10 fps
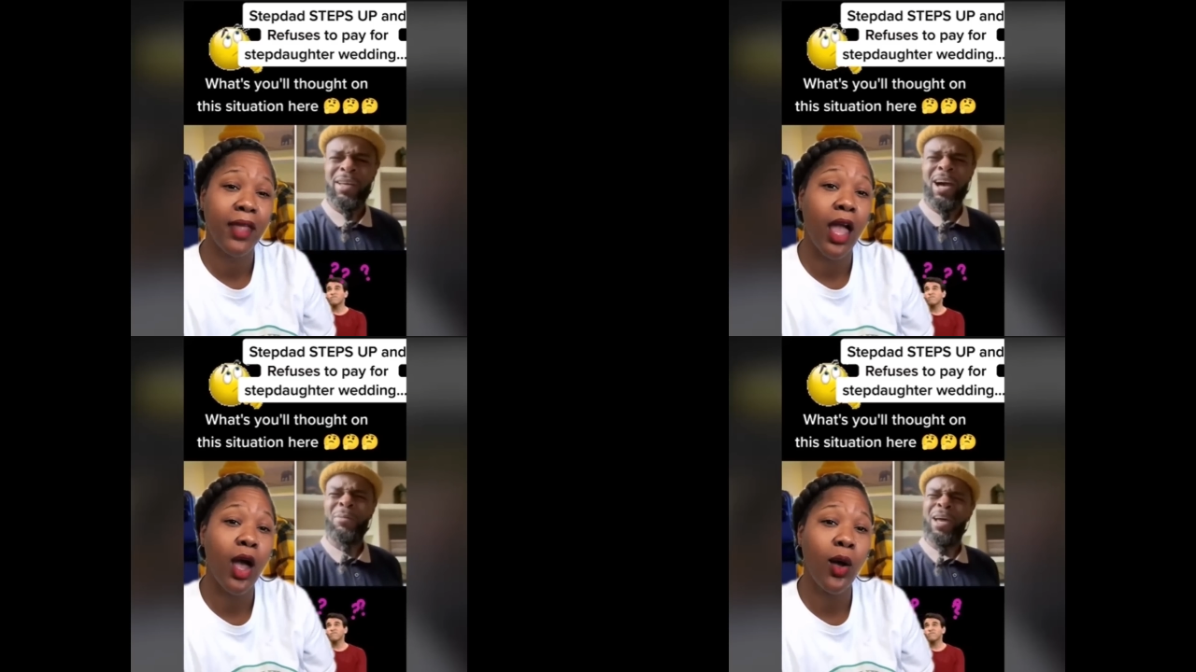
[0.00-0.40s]

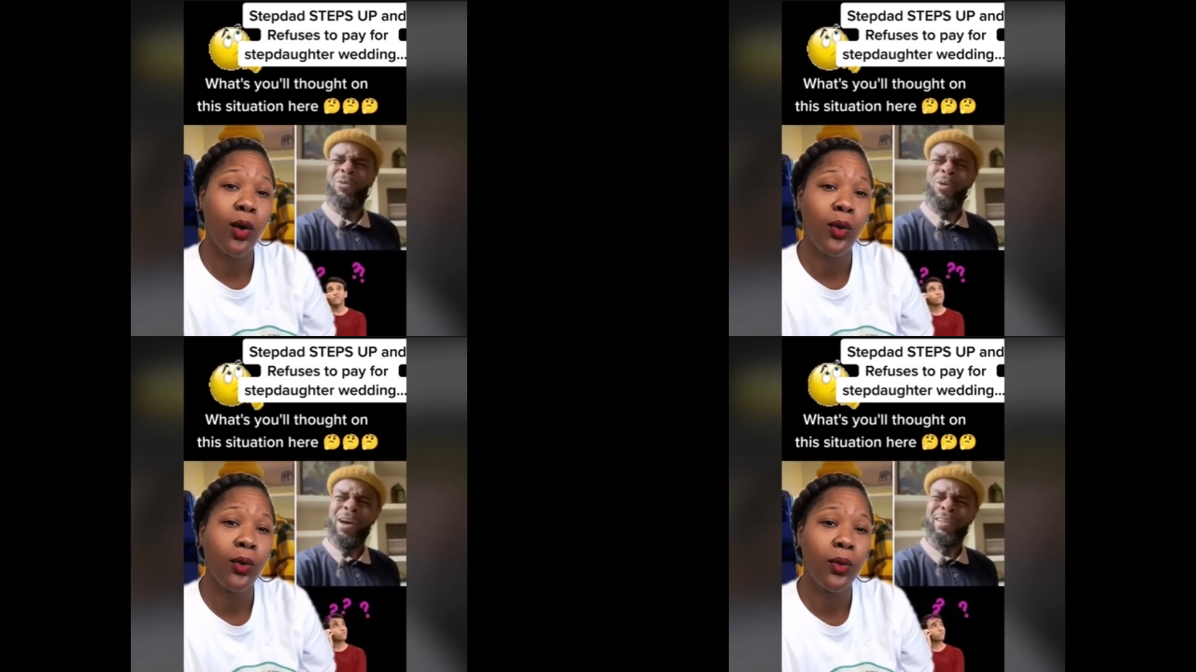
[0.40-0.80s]
Speaker 1: I'm like,
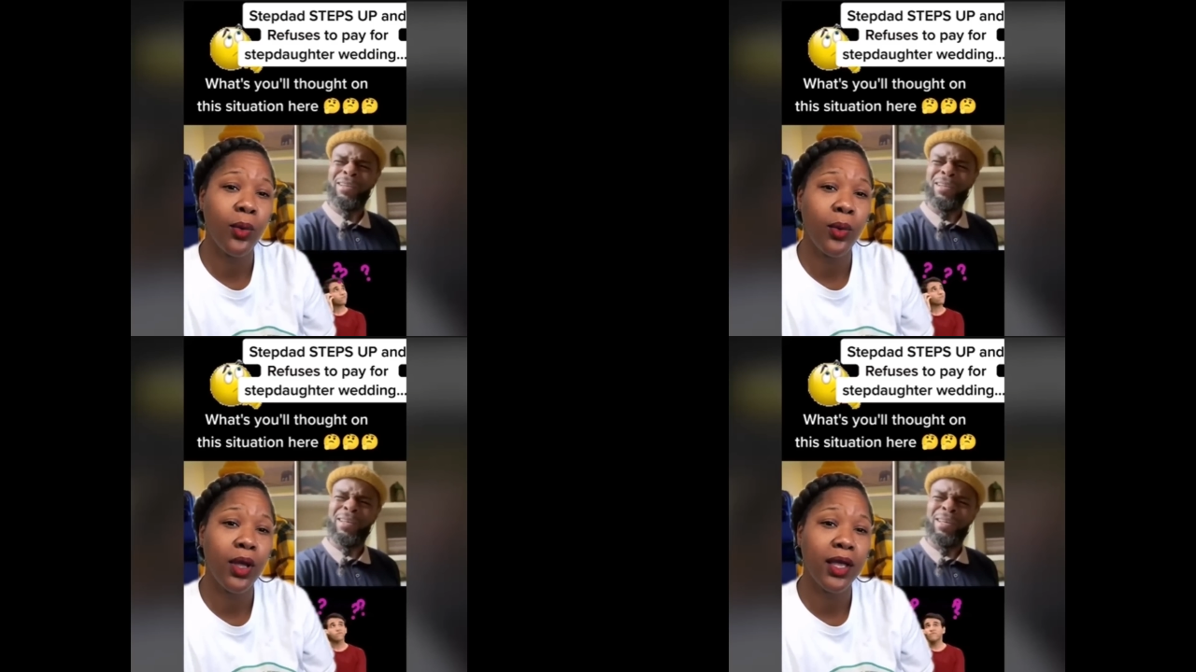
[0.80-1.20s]
what?
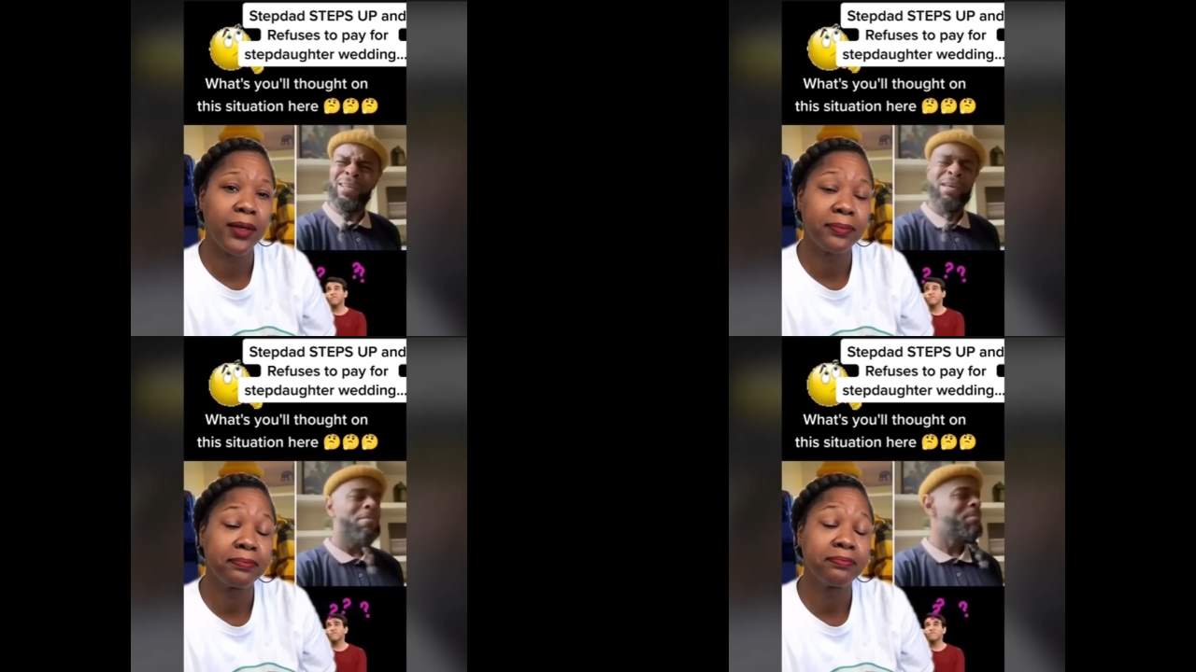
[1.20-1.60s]

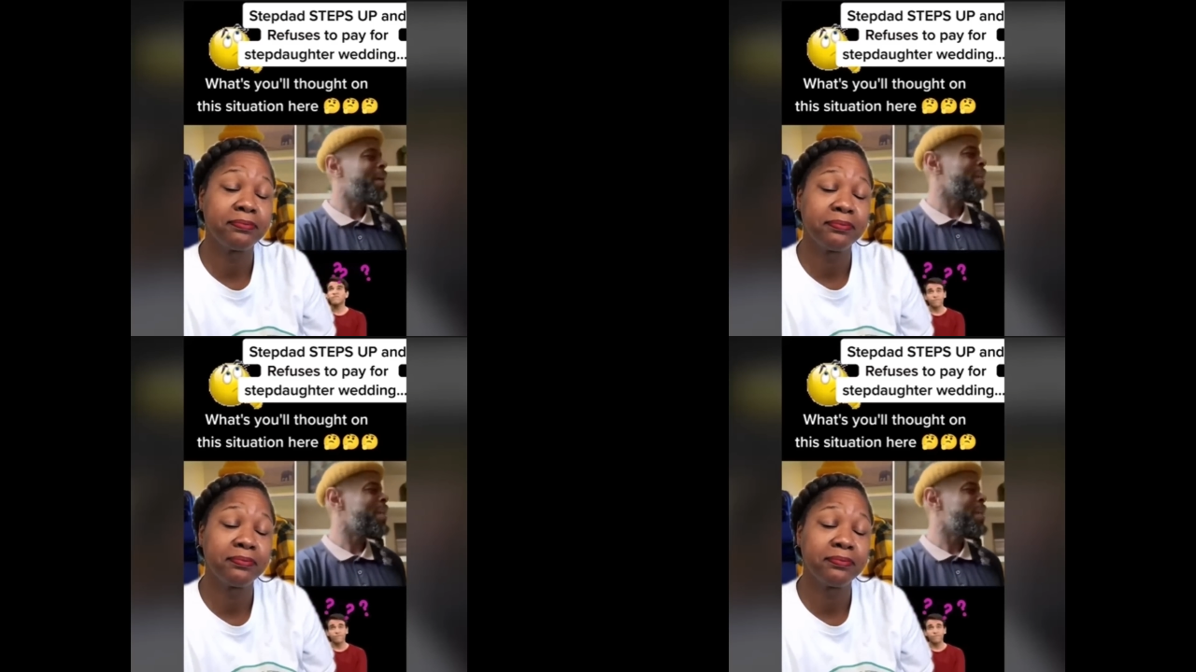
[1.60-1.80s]
Man, that's